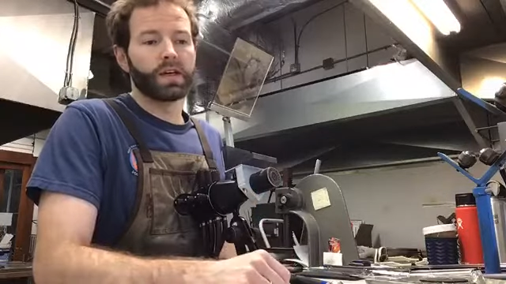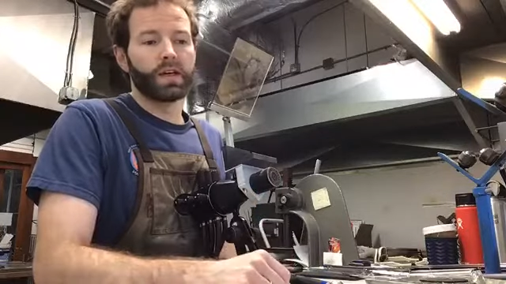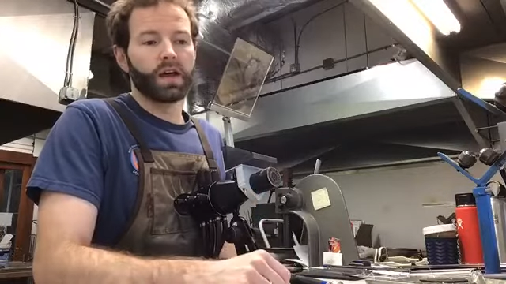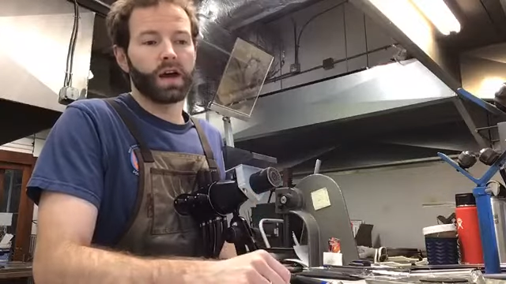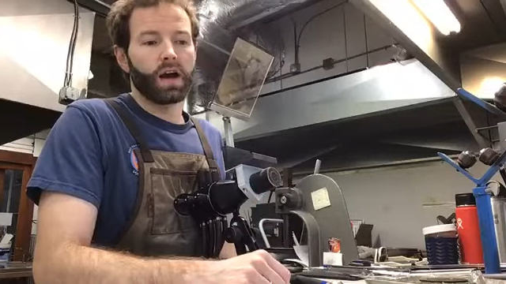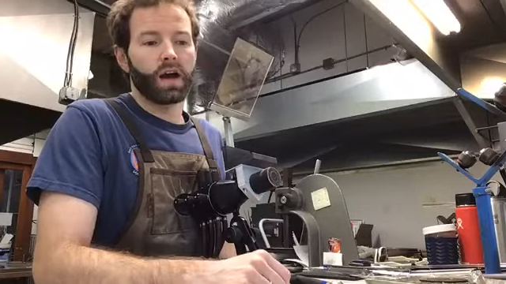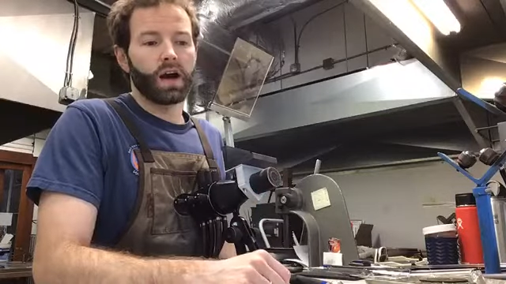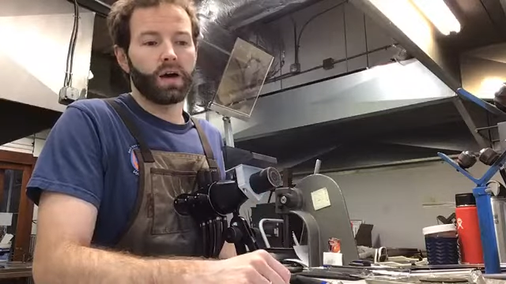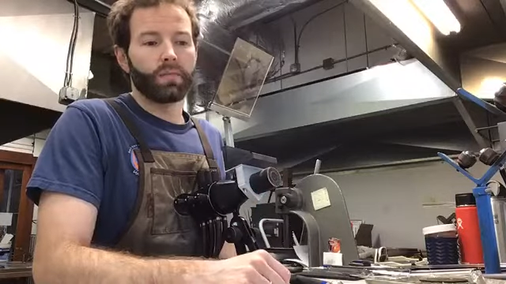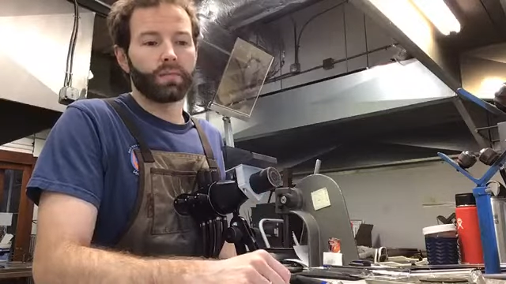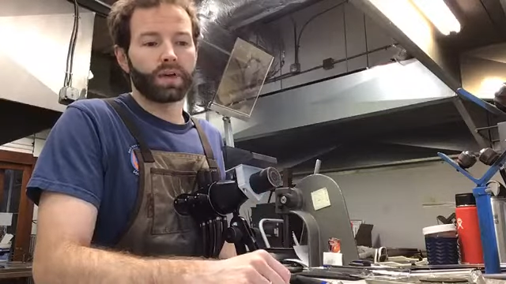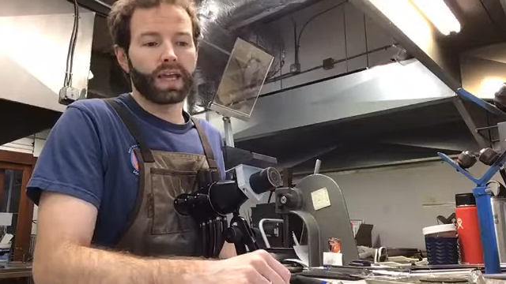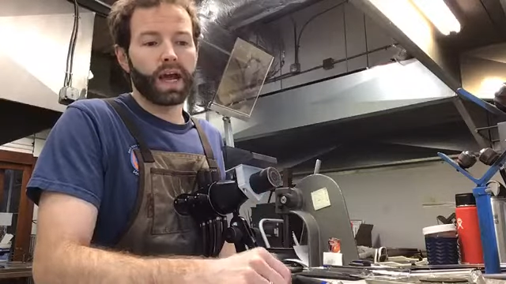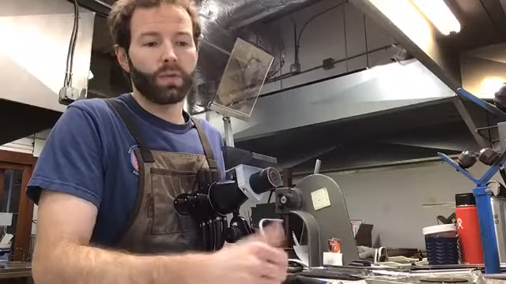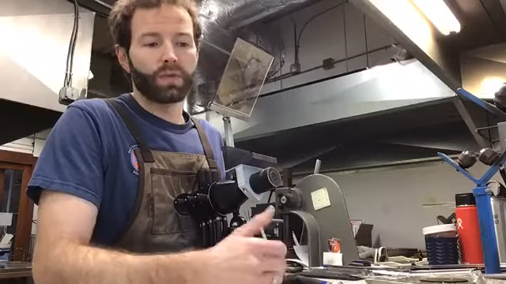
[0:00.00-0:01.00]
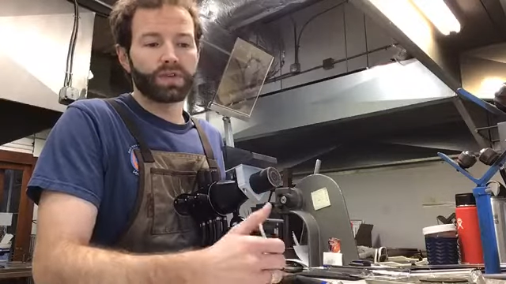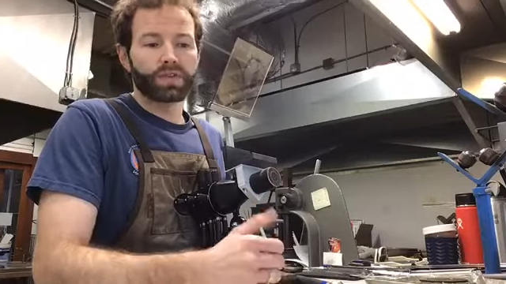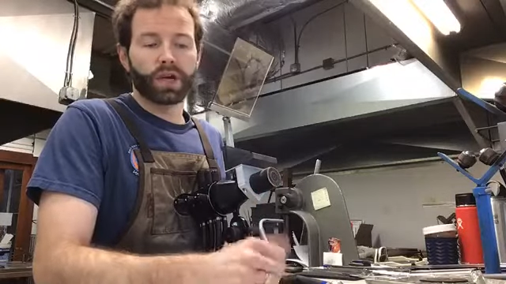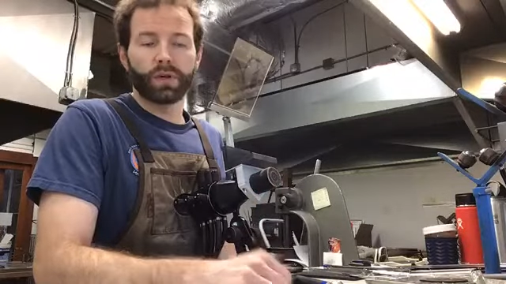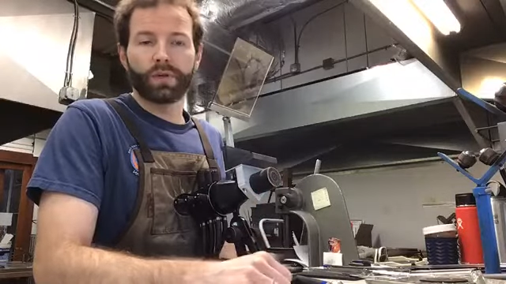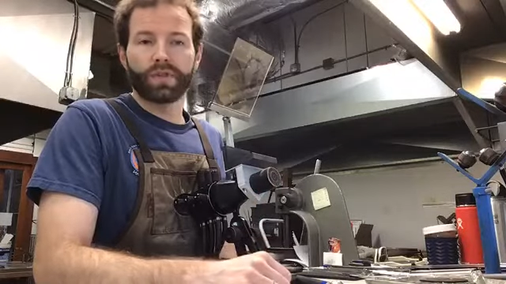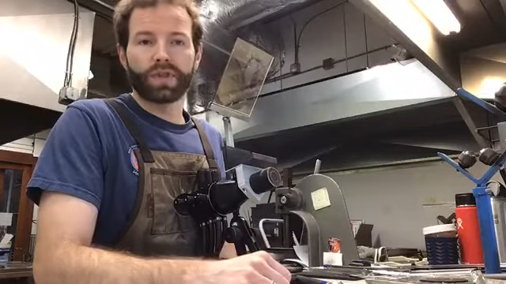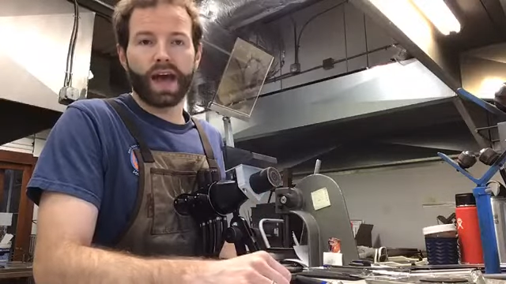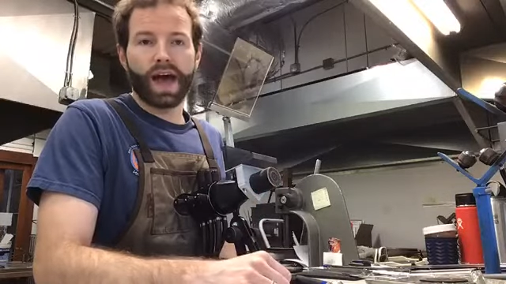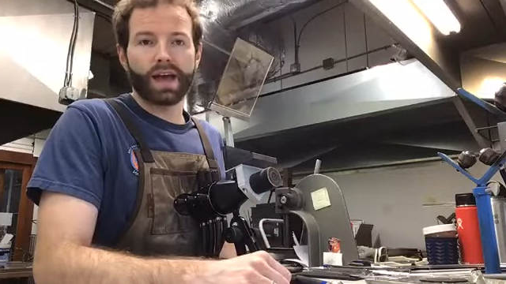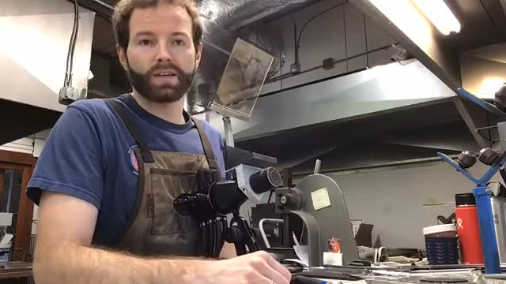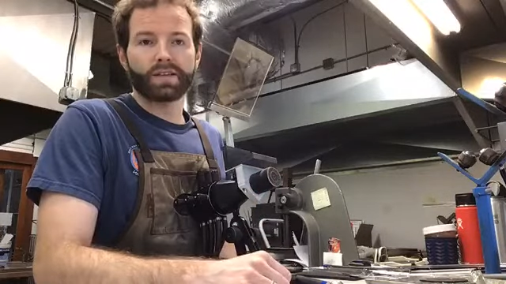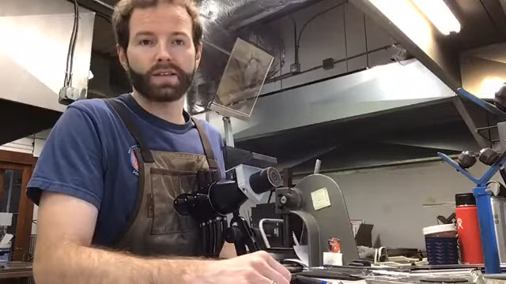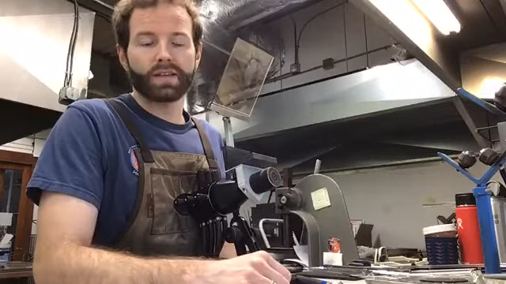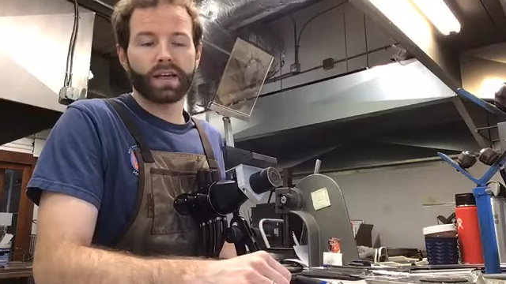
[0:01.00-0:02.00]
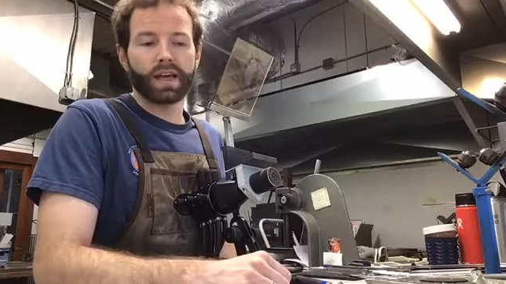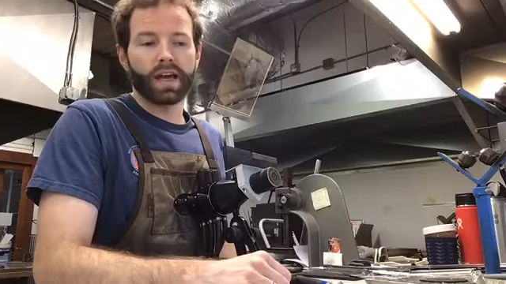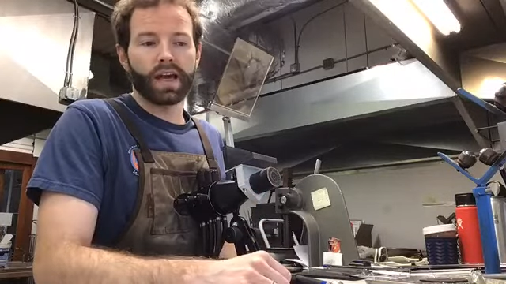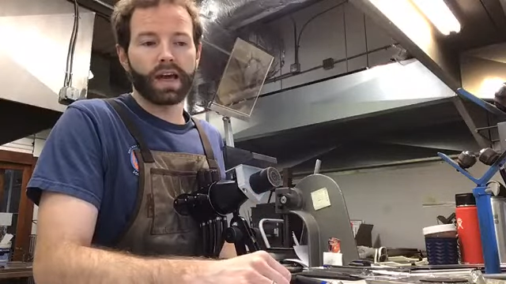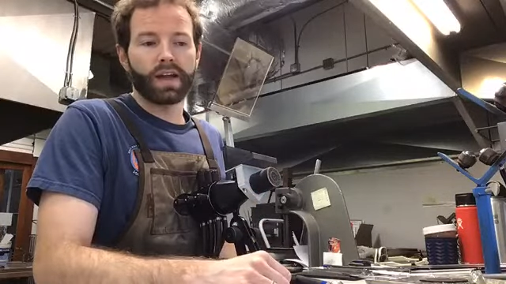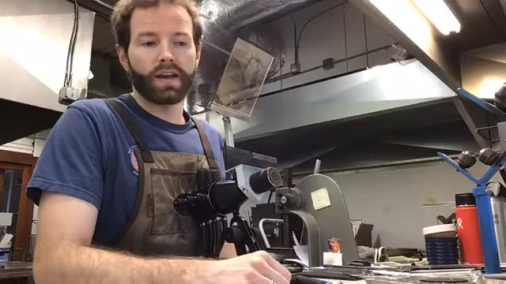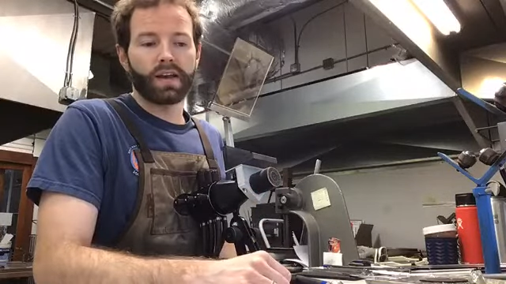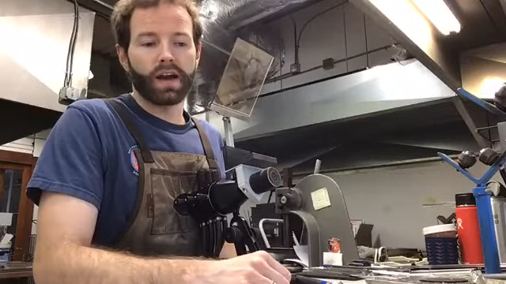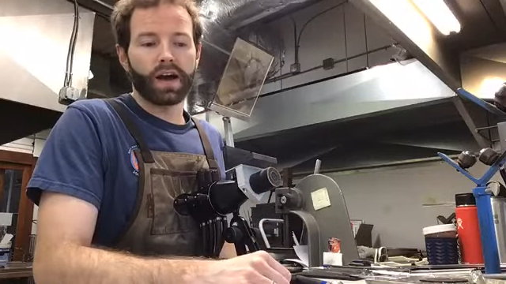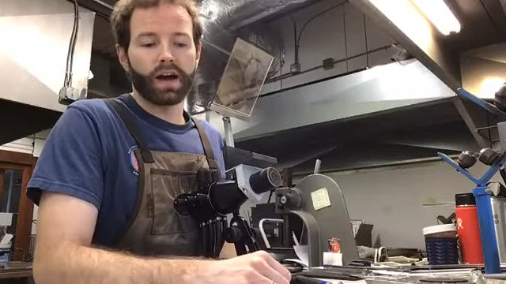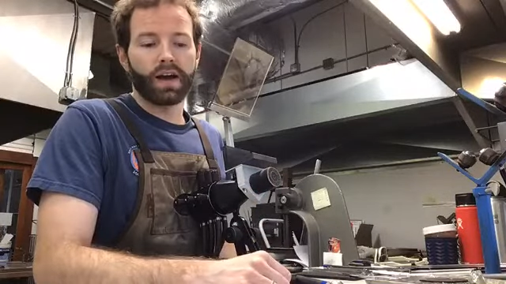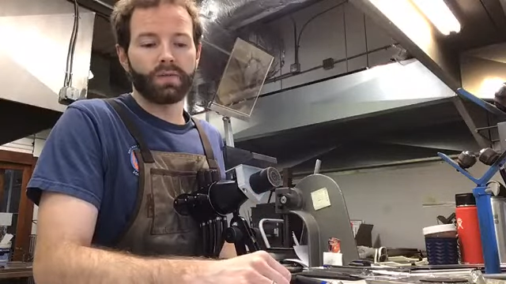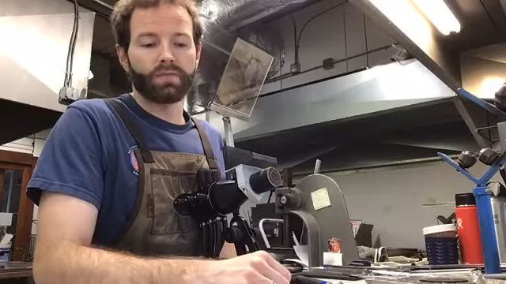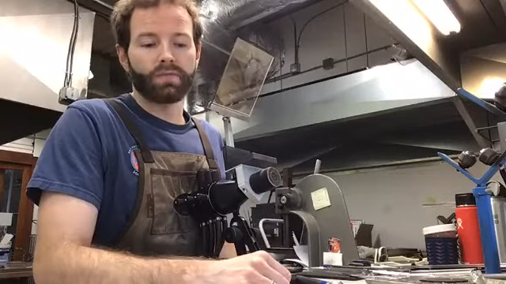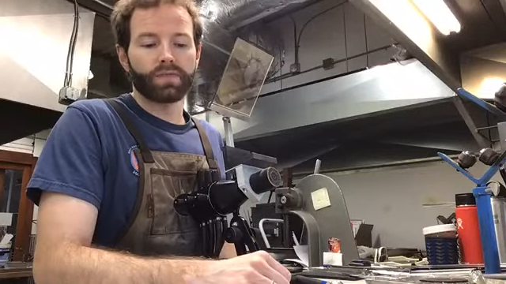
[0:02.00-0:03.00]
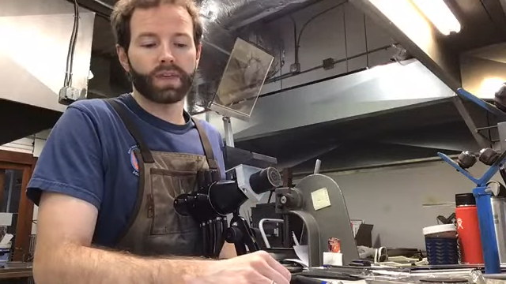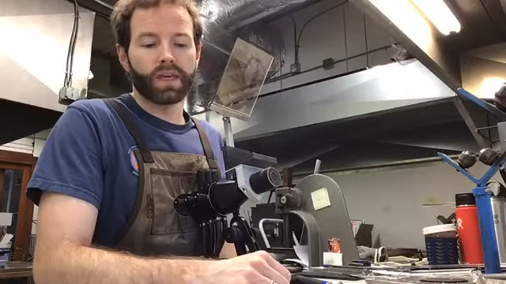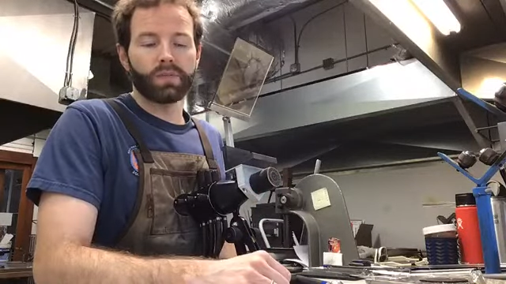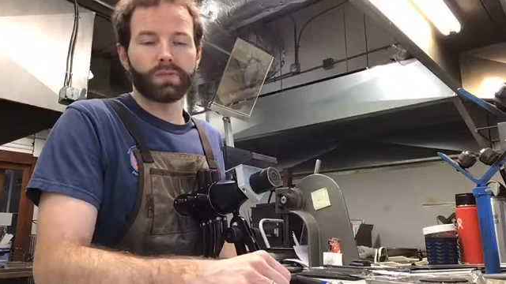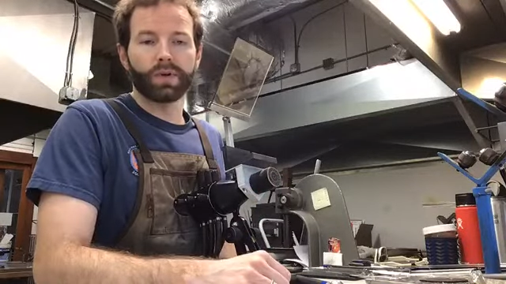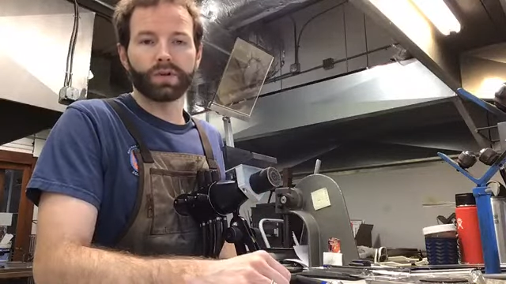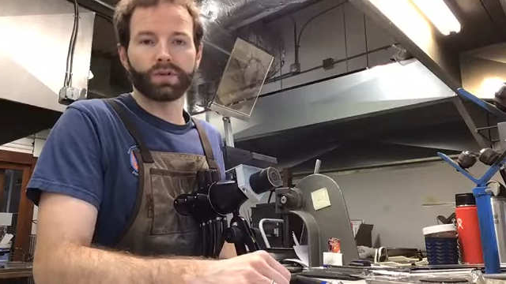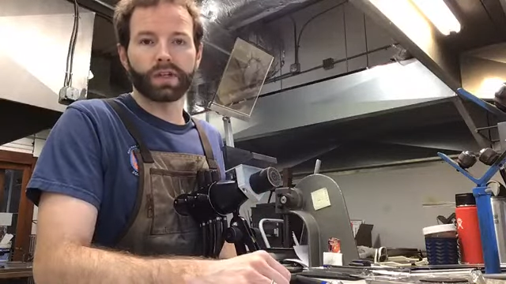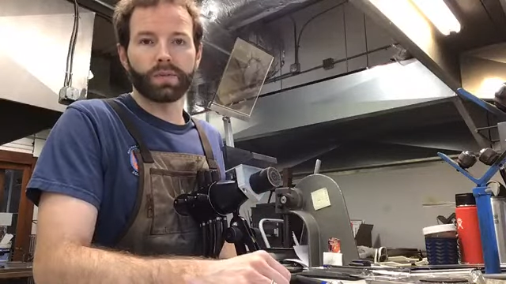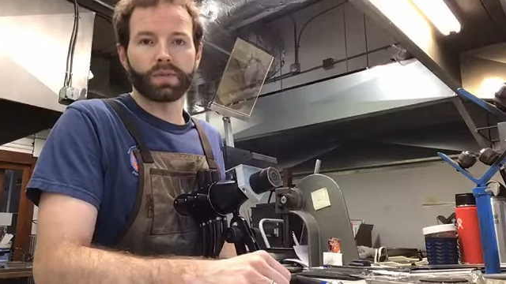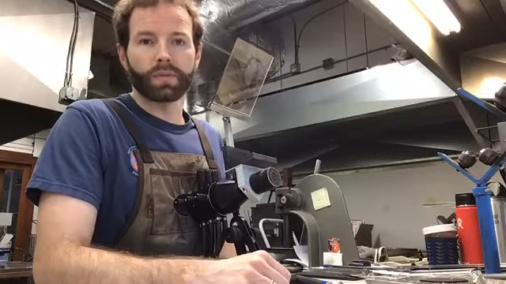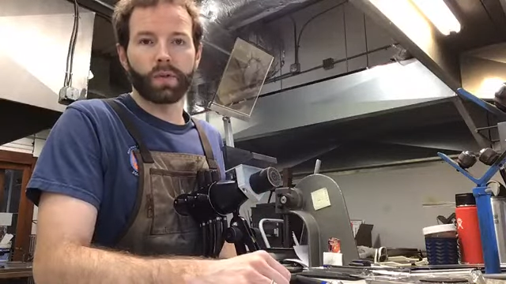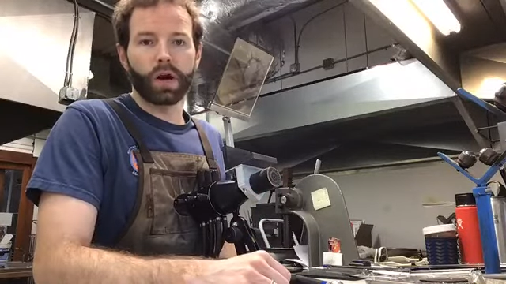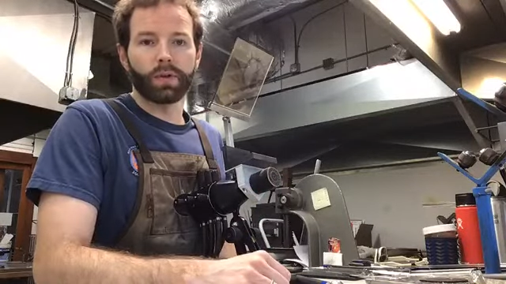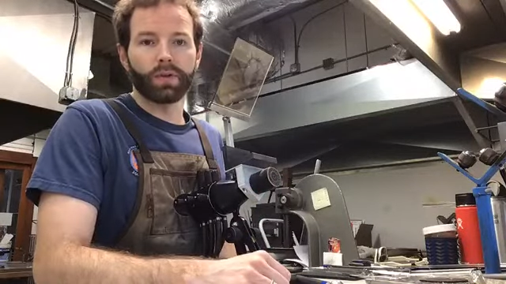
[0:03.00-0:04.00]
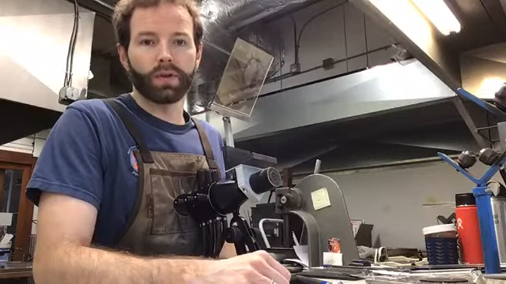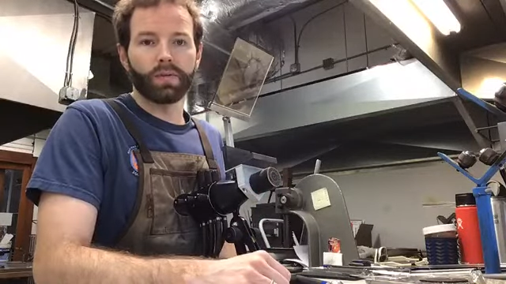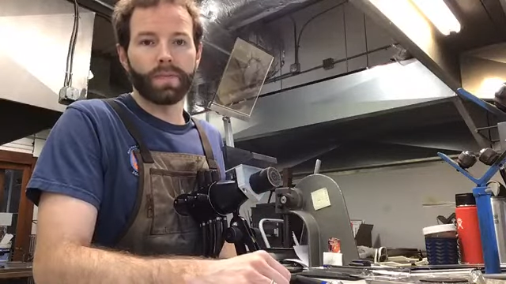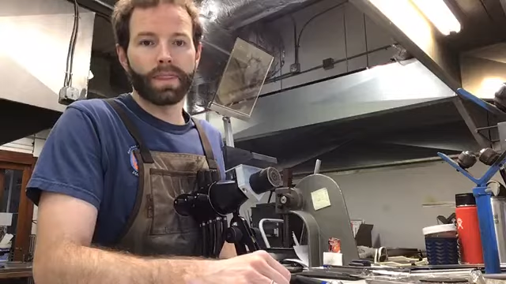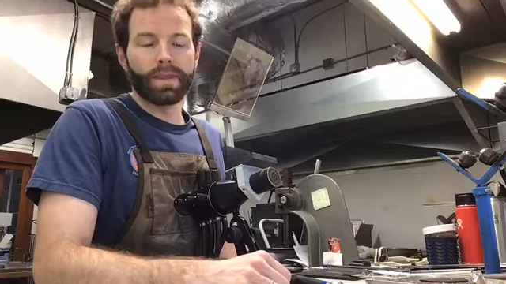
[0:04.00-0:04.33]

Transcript: But yeah, we'll start with that and keep building up the marble.